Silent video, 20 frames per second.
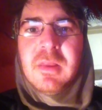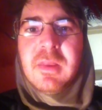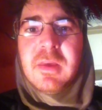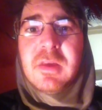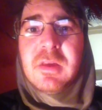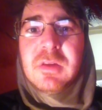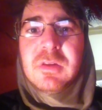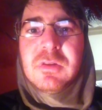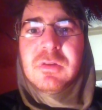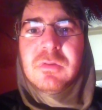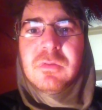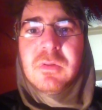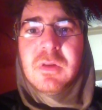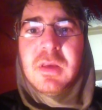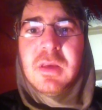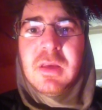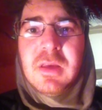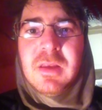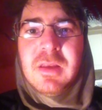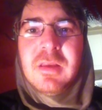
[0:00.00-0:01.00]
that can do
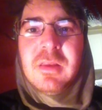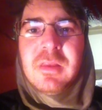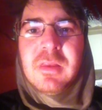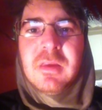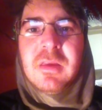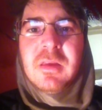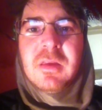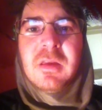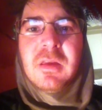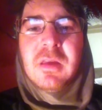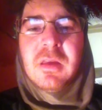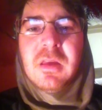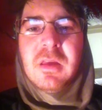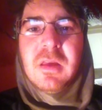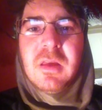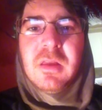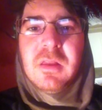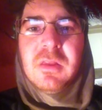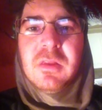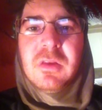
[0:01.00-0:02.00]
anything
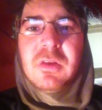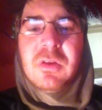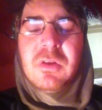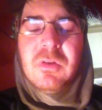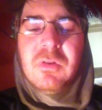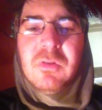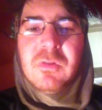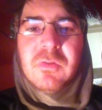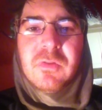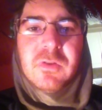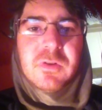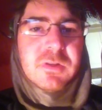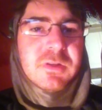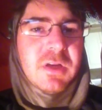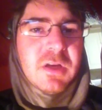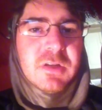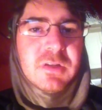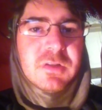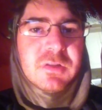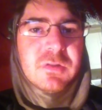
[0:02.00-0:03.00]
in the universe,
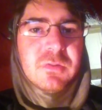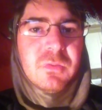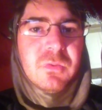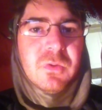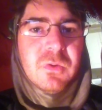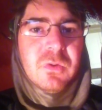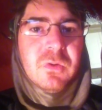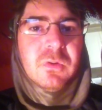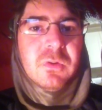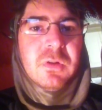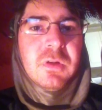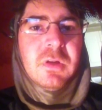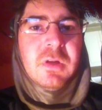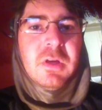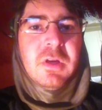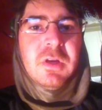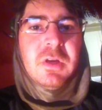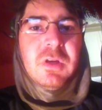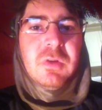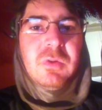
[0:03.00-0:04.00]
not just the world.
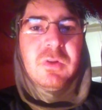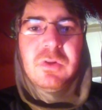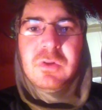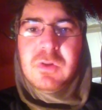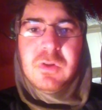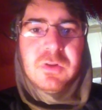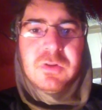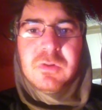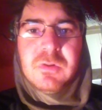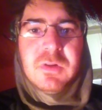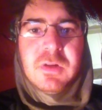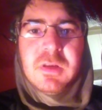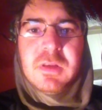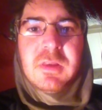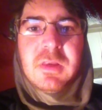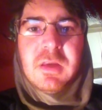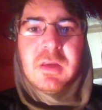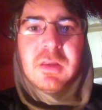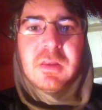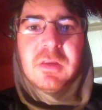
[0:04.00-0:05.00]
You can do
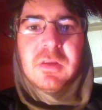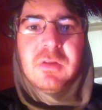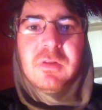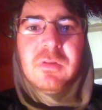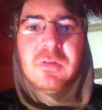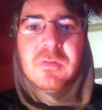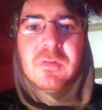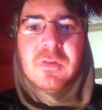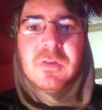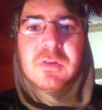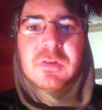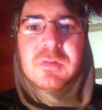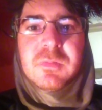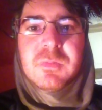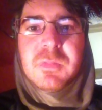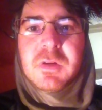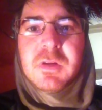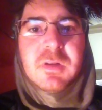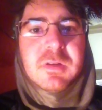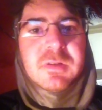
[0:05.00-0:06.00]
anything in the universe
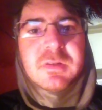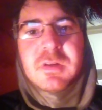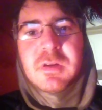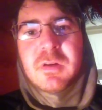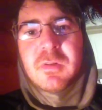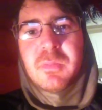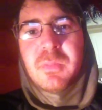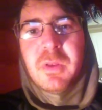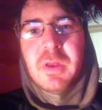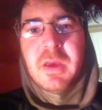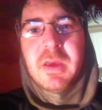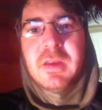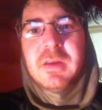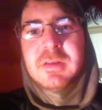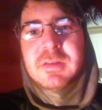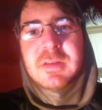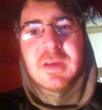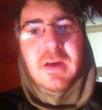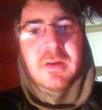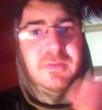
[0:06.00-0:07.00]
because there are
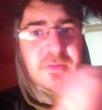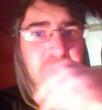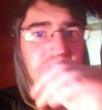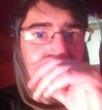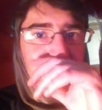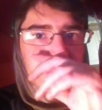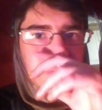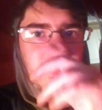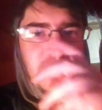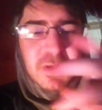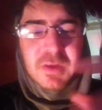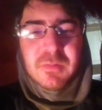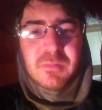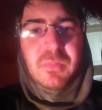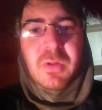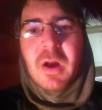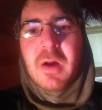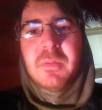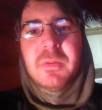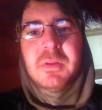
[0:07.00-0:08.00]
planets out there that we can
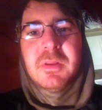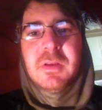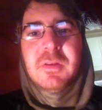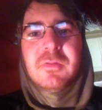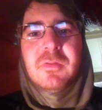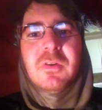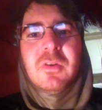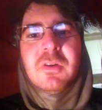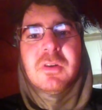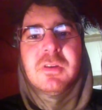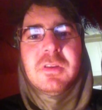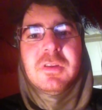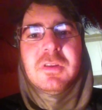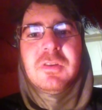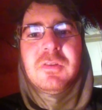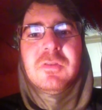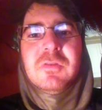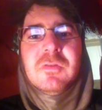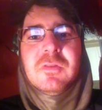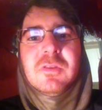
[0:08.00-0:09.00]
probably live on in the
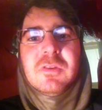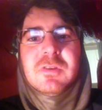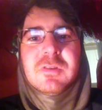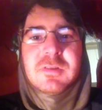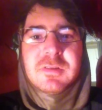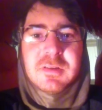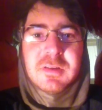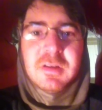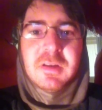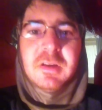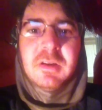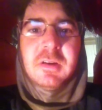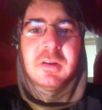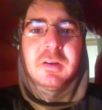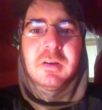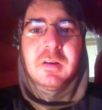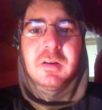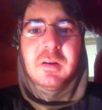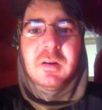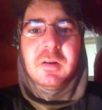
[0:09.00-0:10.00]
universe.
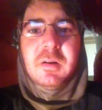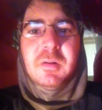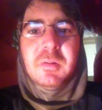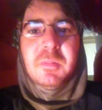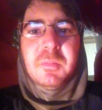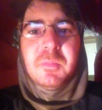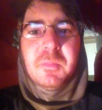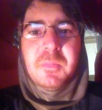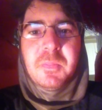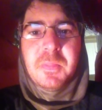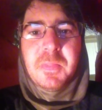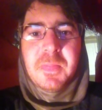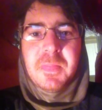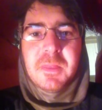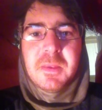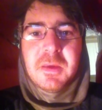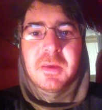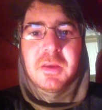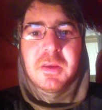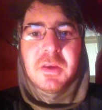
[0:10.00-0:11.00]
You
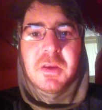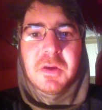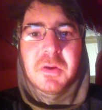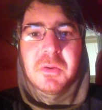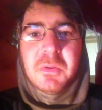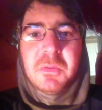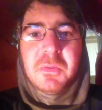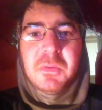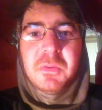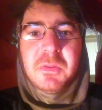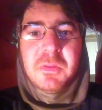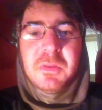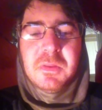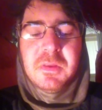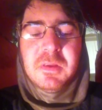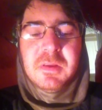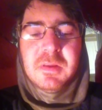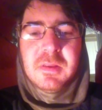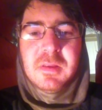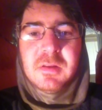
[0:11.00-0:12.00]
know,
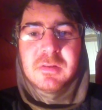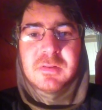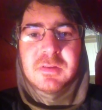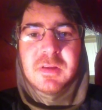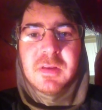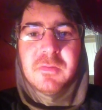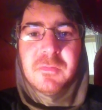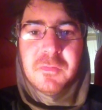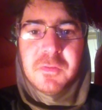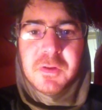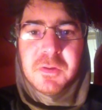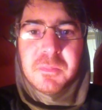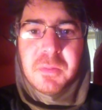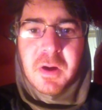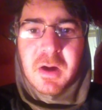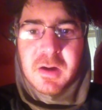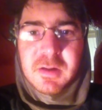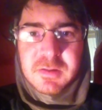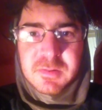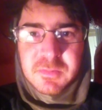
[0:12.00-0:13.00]
there's infinite
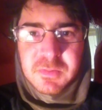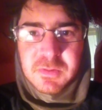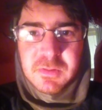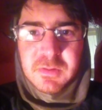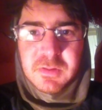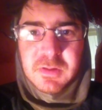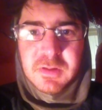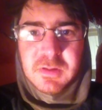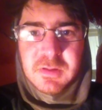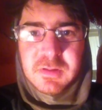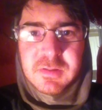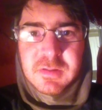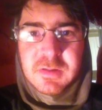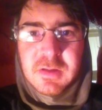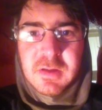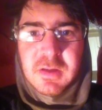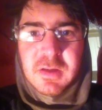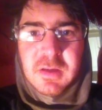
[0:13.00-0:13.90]
possibilities.